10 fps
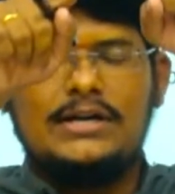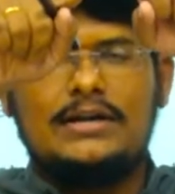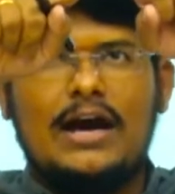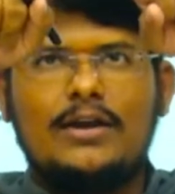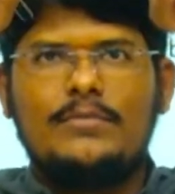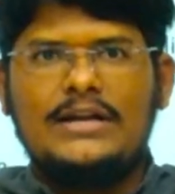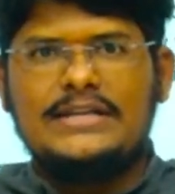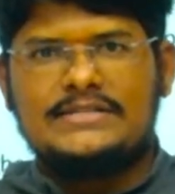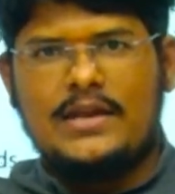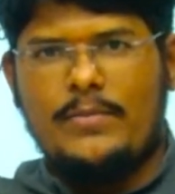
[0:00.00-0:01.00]
normal
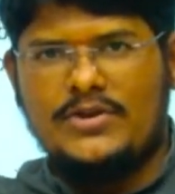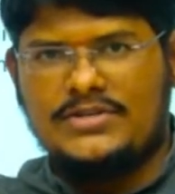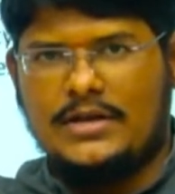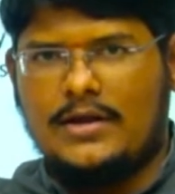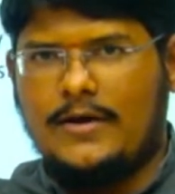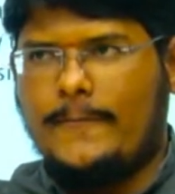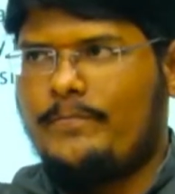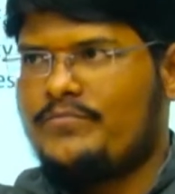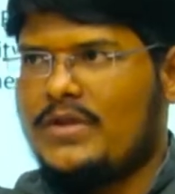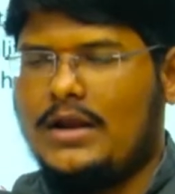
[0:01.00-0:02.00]
distribution curve,
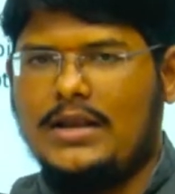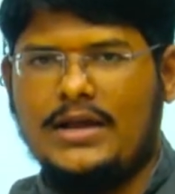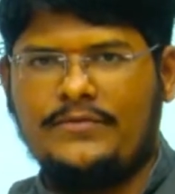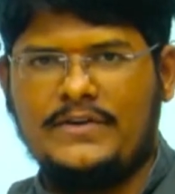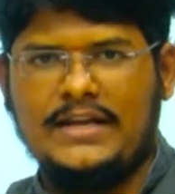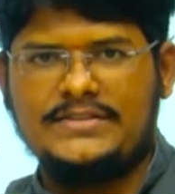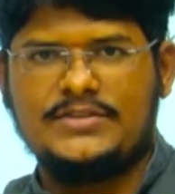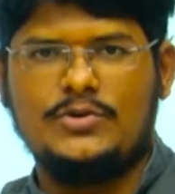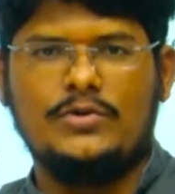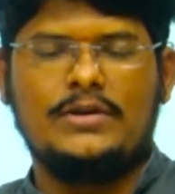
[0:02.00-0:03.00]
leftly
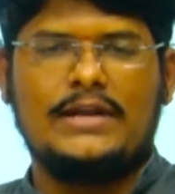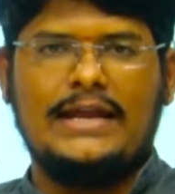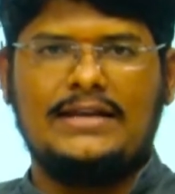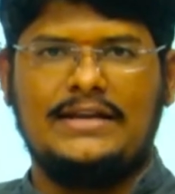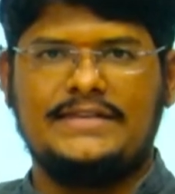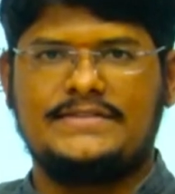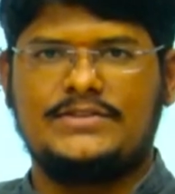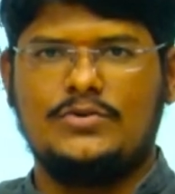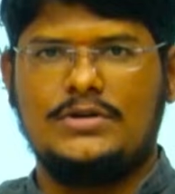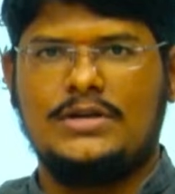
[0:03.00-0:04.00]
skewed, rightly
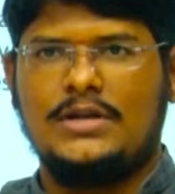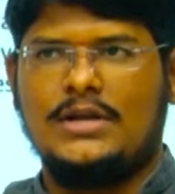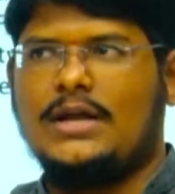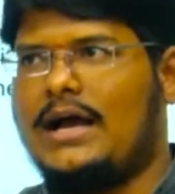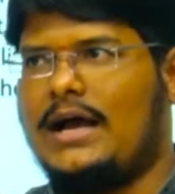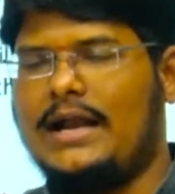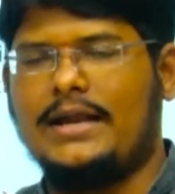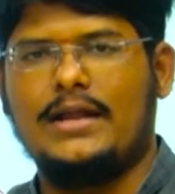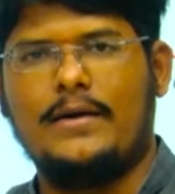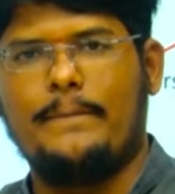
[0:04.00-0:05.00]
skewed,
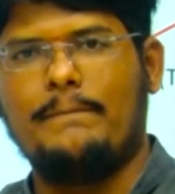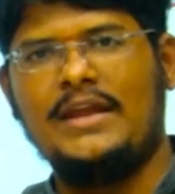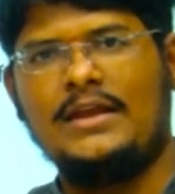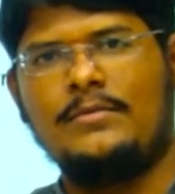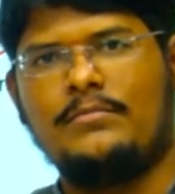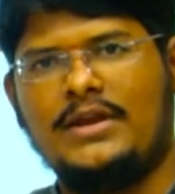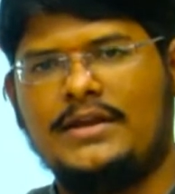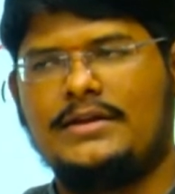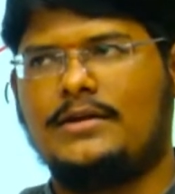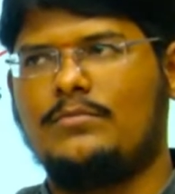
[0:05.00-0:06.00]
and mean,
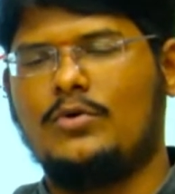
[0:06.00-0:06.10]
median,